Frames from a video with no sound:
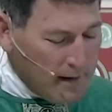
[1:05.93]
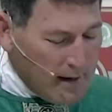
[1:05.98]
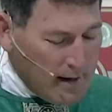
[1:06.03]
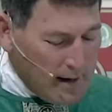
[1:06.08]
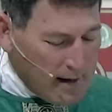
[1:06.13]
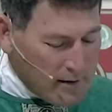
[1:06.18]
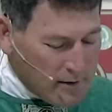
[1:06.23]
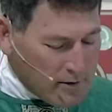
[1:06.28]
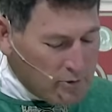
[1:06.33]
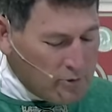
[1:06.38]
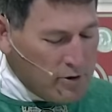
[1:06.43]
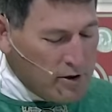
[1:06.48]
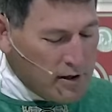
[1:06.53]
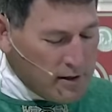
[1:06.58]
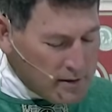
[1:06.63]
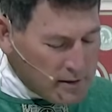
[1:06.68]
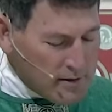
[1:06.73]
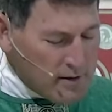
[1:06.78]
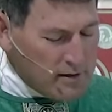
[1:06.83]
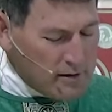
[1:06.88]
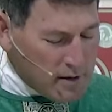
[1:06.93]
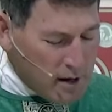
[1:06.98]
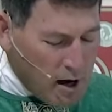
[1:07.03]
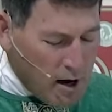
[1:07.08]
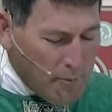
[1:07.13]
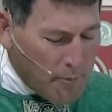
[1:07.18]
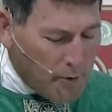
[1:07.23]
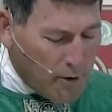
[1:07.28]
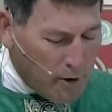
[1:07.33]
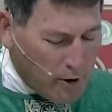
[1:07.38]
And so Jesus is
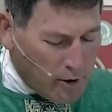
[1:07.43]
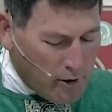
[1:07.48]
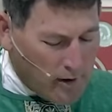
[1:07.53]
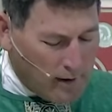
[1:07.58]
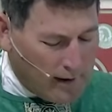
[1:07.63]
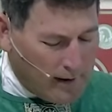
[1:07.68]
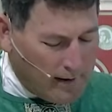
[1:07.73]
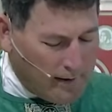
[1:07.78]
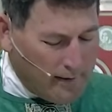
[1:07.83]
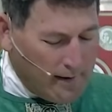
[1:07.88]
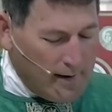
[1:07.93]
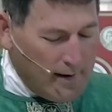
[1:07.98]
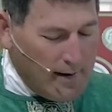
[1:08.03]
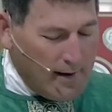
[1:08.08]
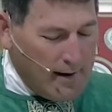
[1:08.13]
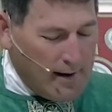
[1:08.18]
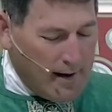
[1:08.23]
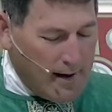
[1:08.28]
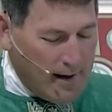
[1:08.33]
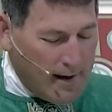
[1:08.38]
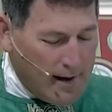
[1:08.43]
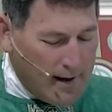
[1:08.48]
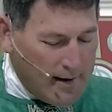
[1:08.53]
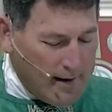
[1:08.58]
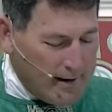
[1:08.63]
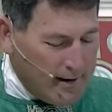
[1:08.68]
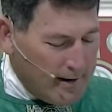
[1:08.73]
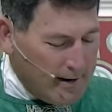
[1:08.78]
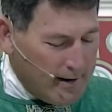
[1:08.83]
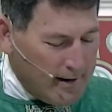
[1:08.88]
up early, and
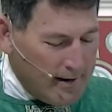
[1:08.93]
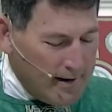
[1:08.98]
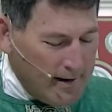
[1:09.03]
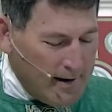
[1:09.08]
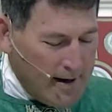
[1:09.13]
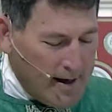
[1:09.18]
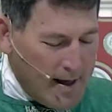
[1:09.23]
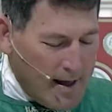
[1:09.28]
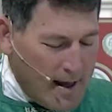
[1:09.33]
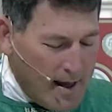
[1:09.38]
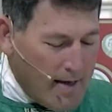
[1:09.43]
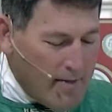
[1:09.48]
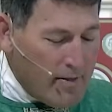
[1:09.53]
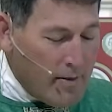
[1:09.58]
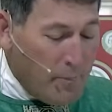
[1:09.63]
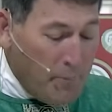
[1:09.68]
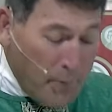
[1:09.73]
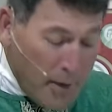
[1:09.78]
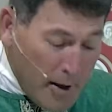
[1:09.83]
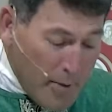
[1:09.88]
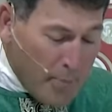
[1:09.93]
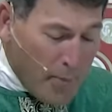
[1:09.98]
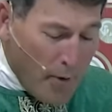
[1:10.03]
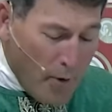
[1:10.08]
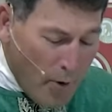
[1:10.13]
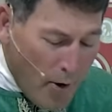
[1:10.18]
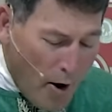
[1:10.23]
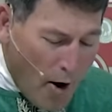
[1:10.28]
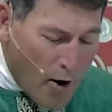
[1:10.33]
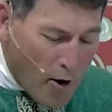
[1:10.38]
uh, and the
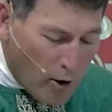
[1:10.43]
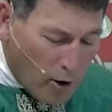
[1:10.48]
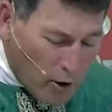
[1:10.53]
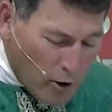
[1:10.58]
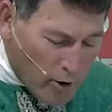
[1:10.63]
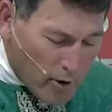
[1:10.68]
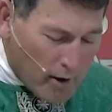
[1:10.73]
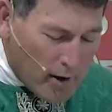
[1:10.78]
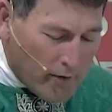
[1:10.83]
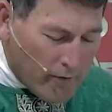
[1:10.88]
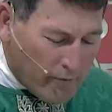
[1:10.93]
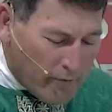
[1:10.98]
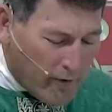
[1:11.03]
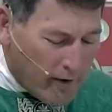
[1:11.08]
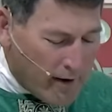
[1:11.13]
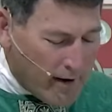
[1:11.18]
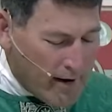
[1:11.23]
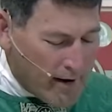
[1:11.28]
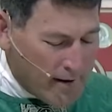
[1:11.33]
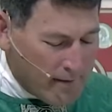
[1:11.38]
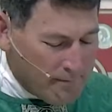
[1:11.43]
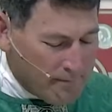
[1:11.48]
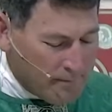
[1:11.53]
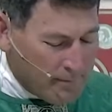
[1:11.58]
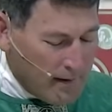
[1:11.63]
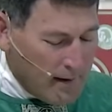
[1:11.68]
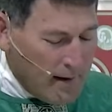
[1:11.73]
people are looking for him.